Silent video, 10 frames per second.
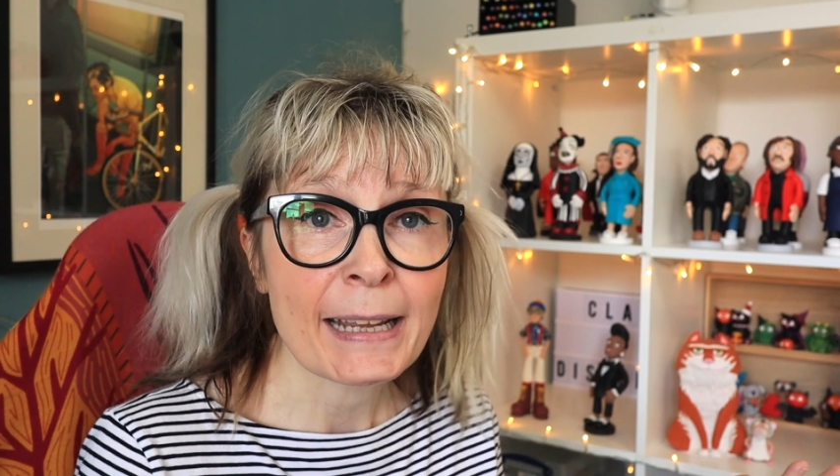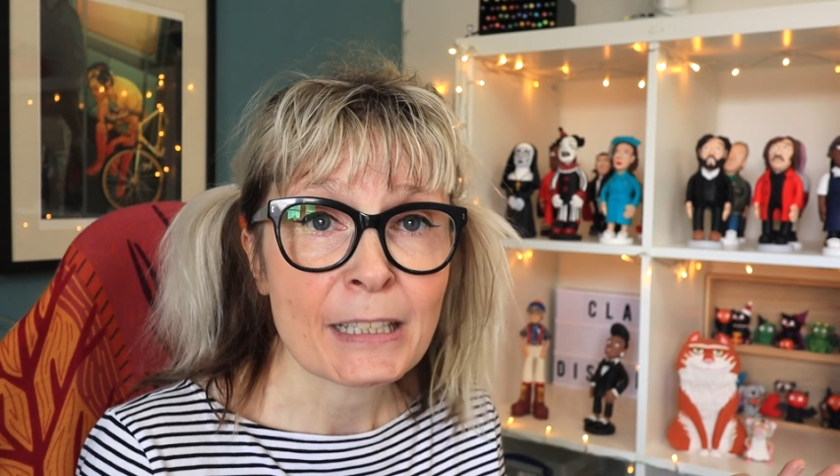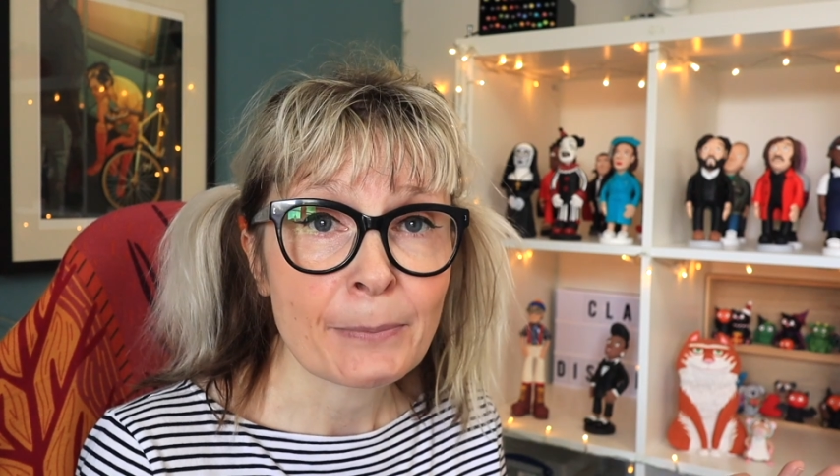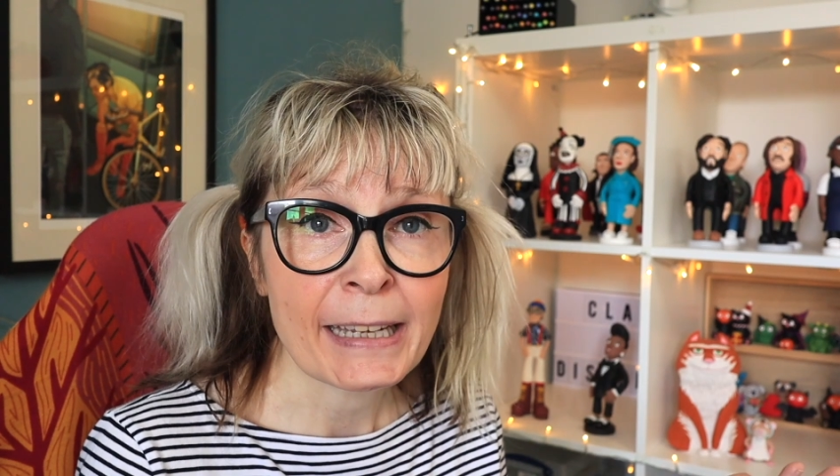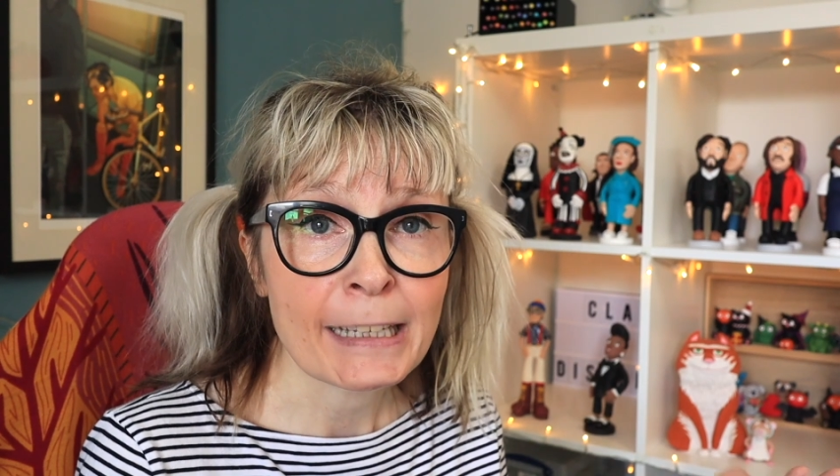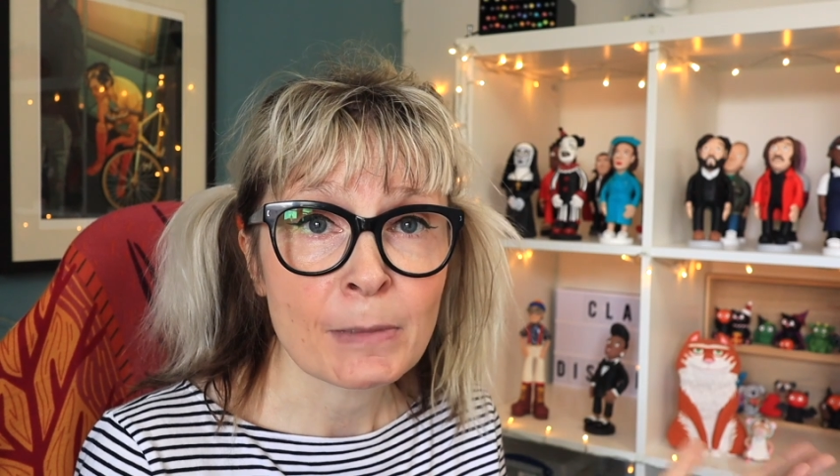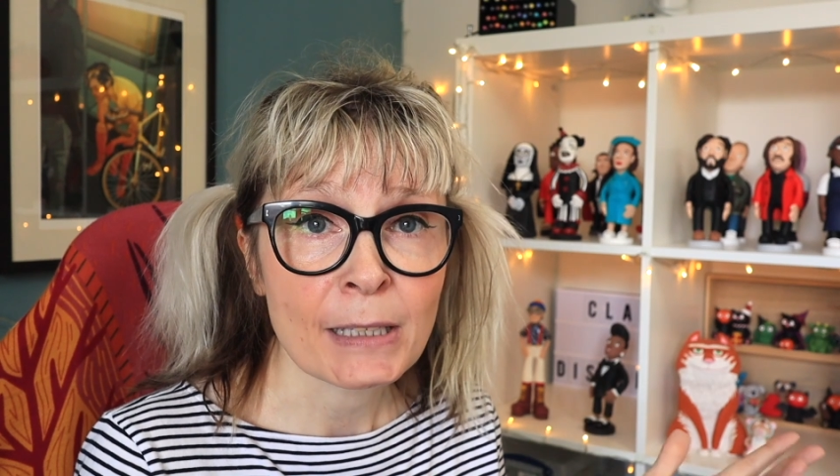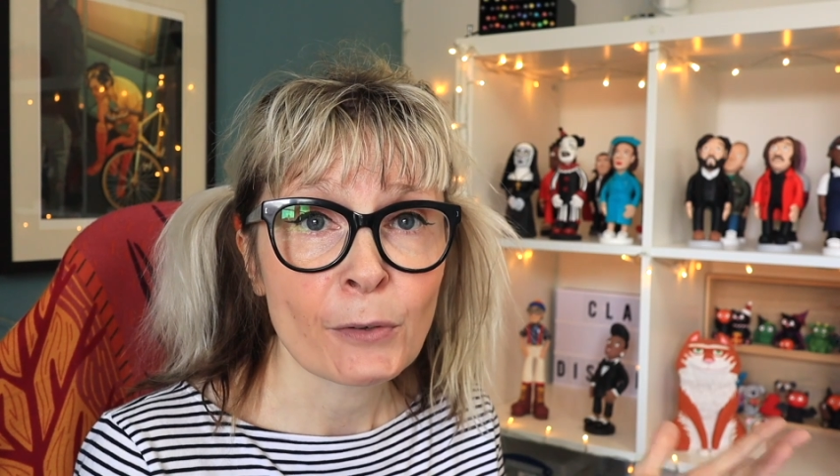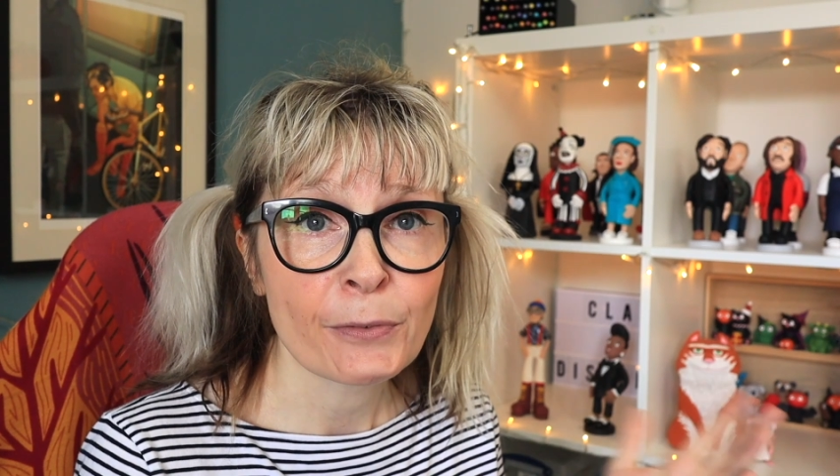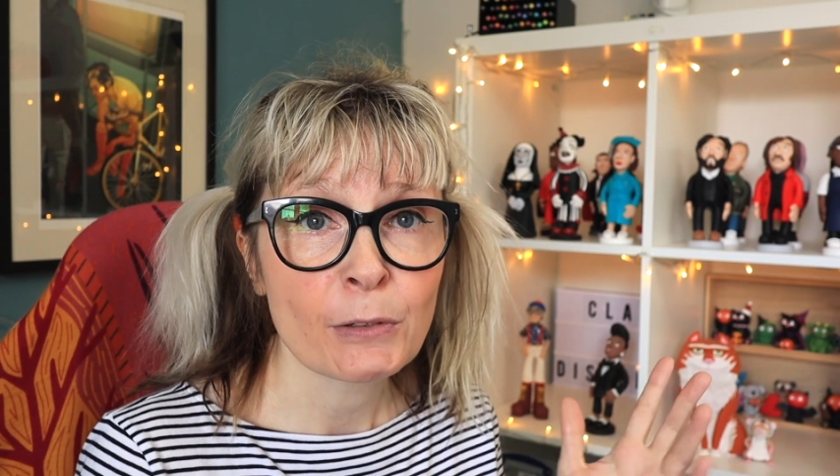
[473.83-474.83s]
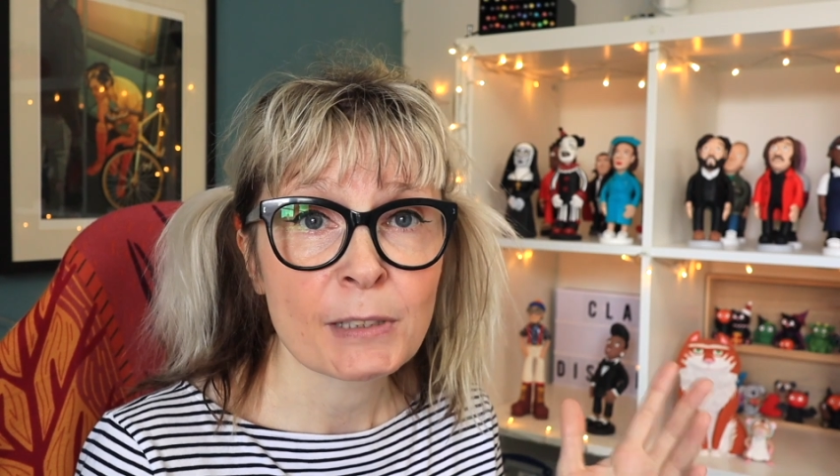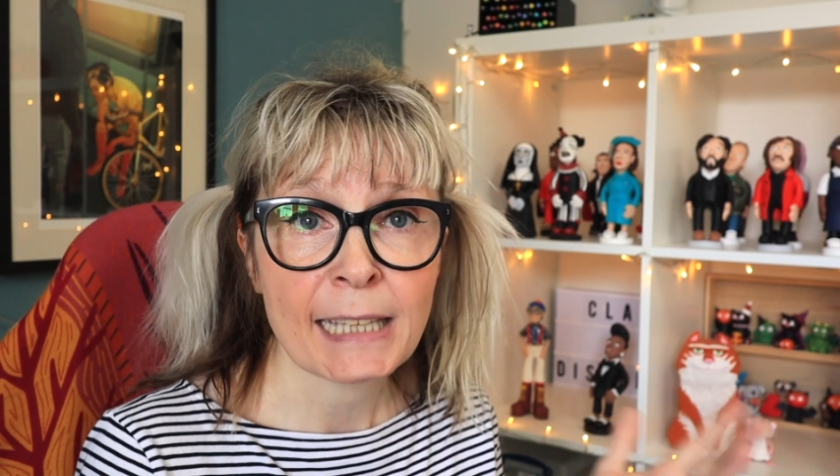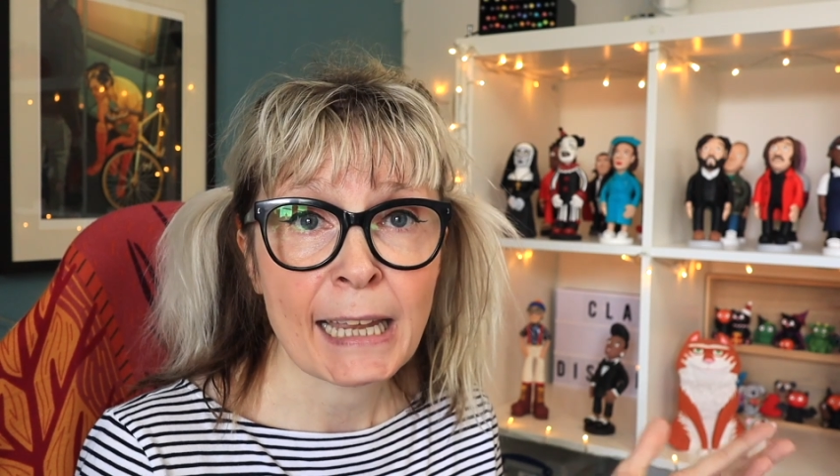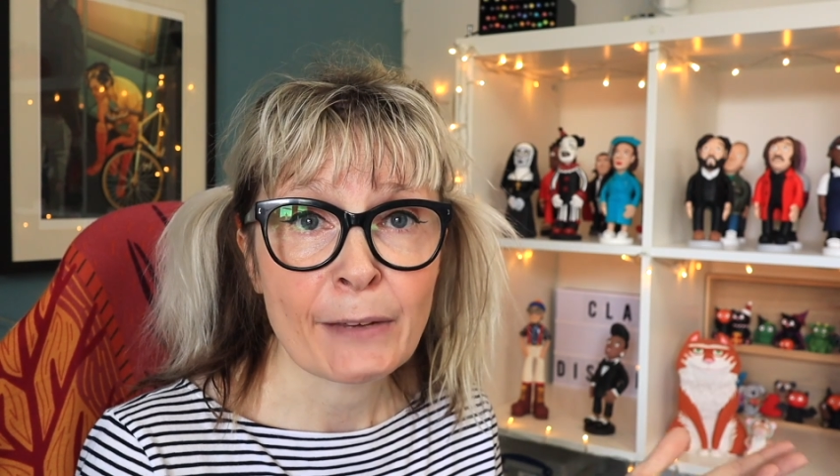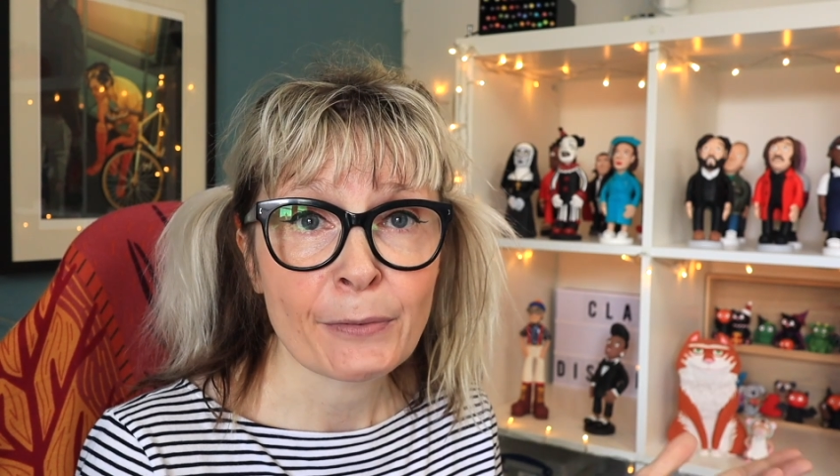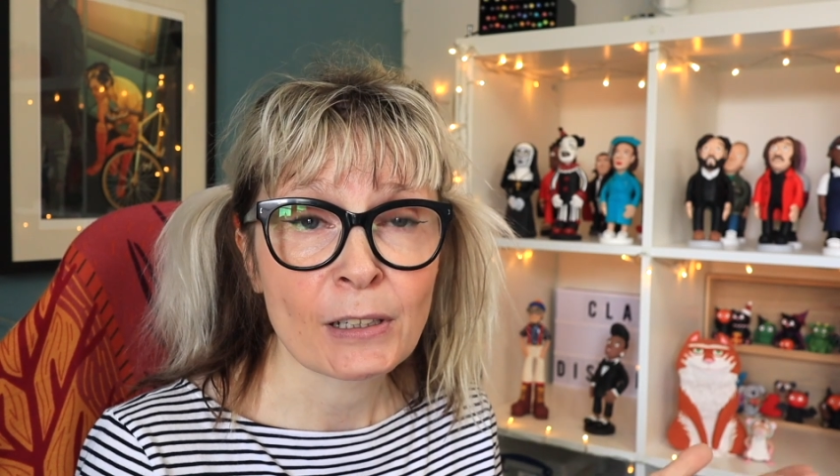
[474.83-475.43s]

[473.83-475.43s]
to make himself feel safe,